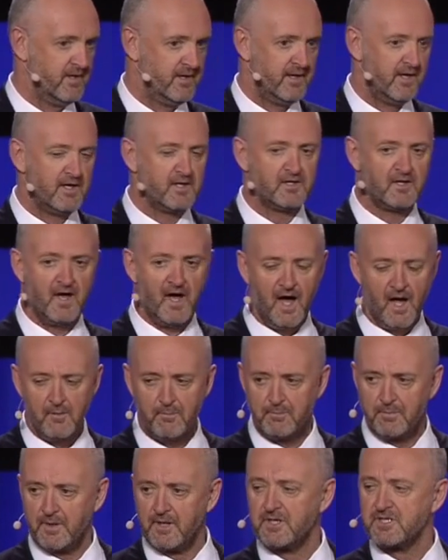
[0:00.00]
It can't
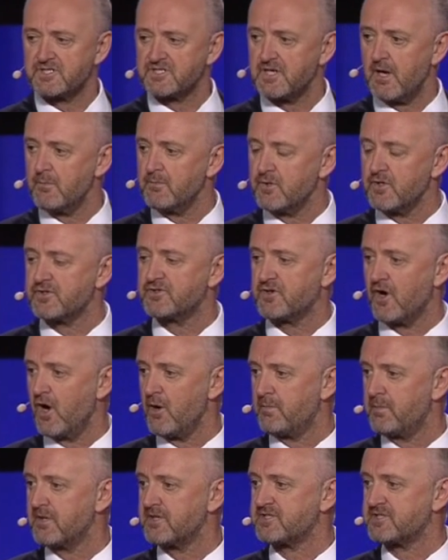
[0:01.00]
be some
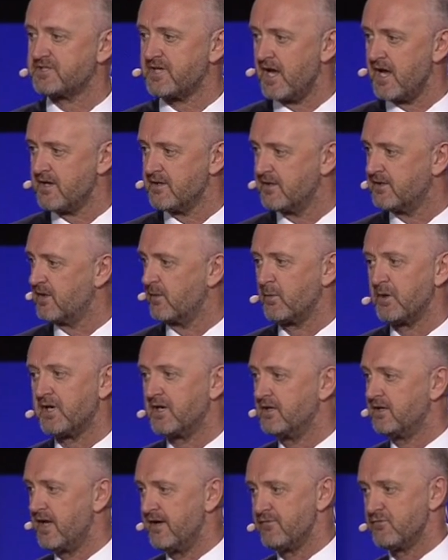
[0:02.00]
utopic standard that we
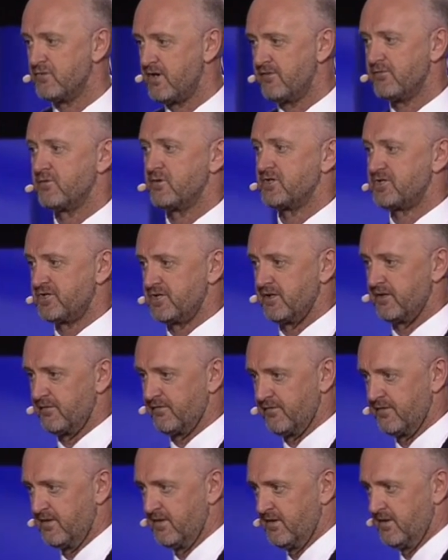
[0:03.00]
can never ever
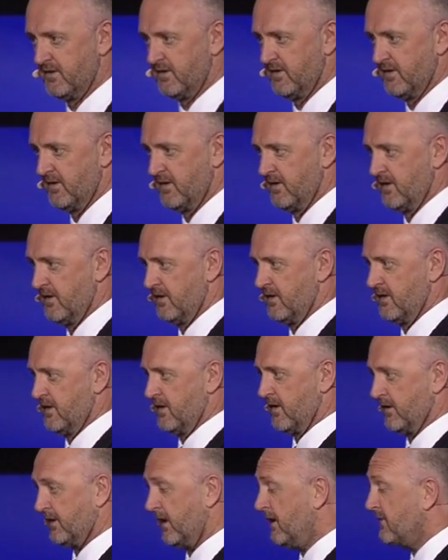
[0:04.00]
achieve.
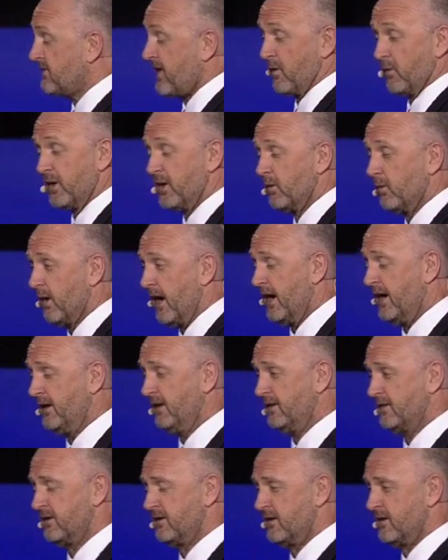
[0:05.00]
Okay? They went away,
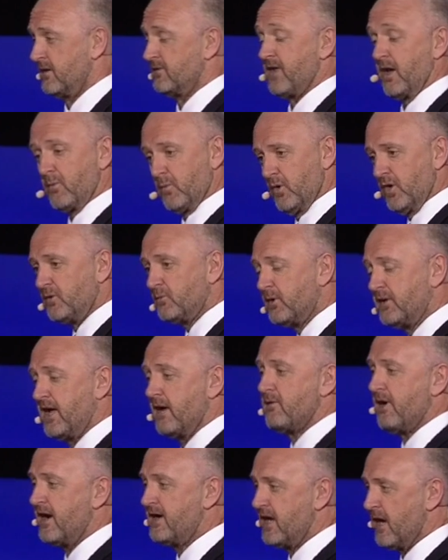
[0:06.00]
they worked with
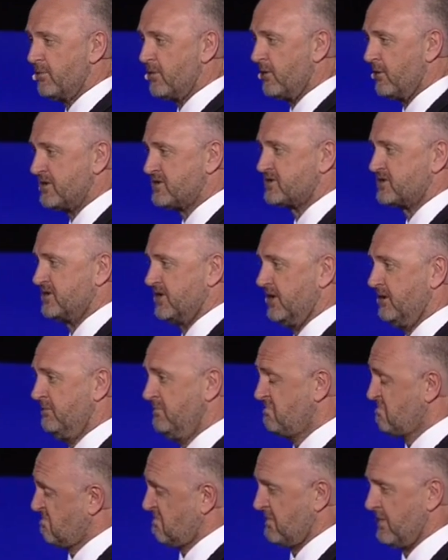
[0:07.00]
our AWS team,
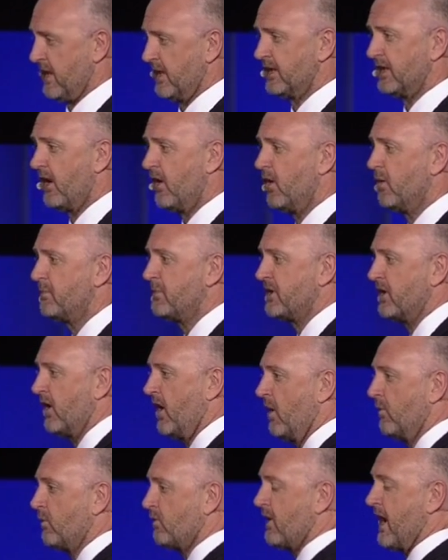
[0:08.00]
and lo and
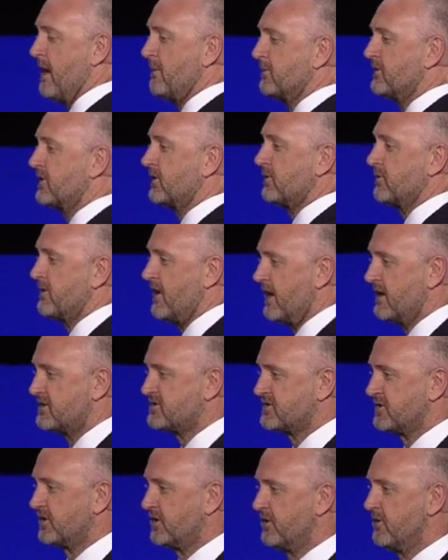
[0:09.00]
behold, we were able to create a
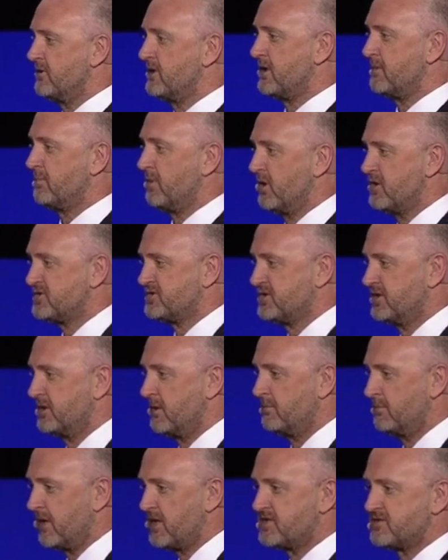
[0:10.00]
security posture
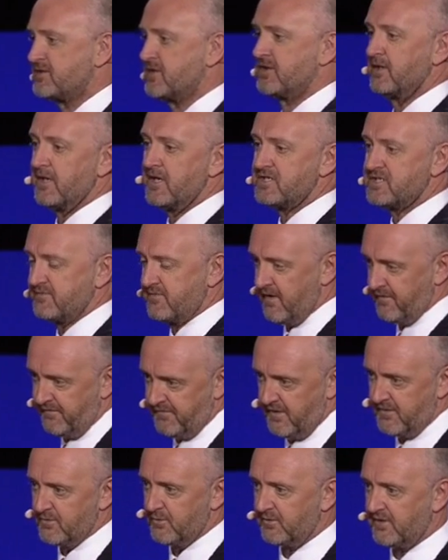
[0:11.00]
that meets the needs of our
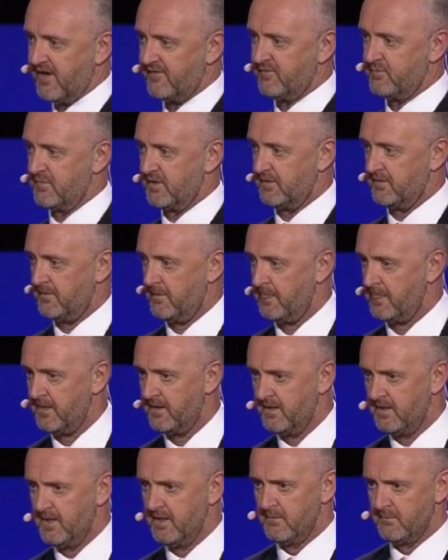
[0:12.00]
federal government.
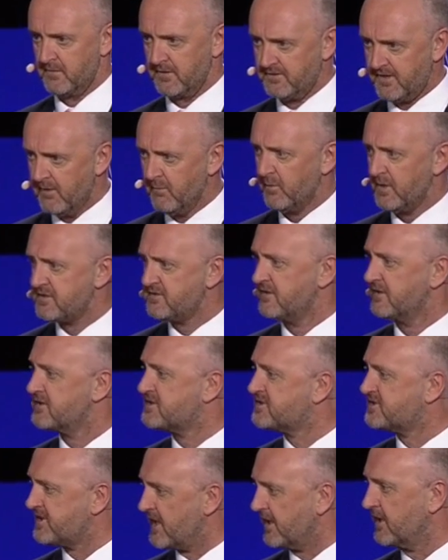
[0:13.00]
But then we did a
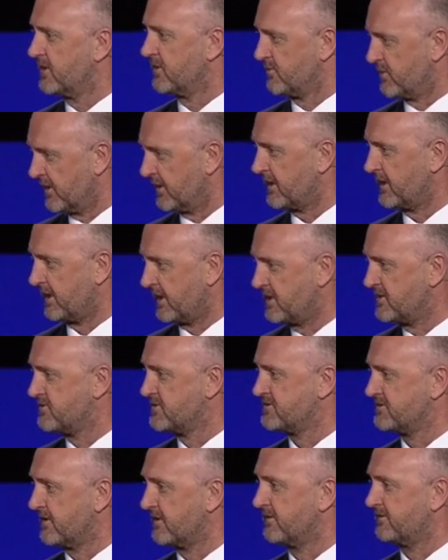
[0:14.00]
second really
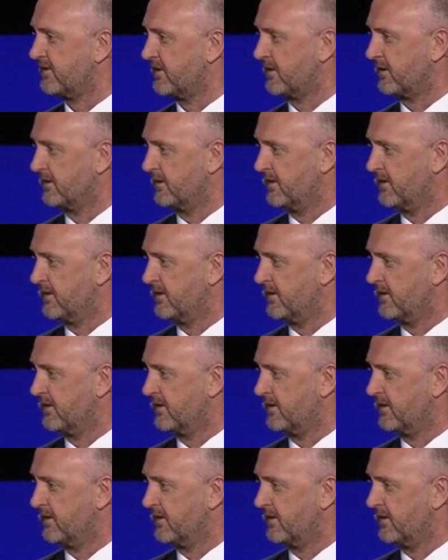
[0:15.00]
interesting thing.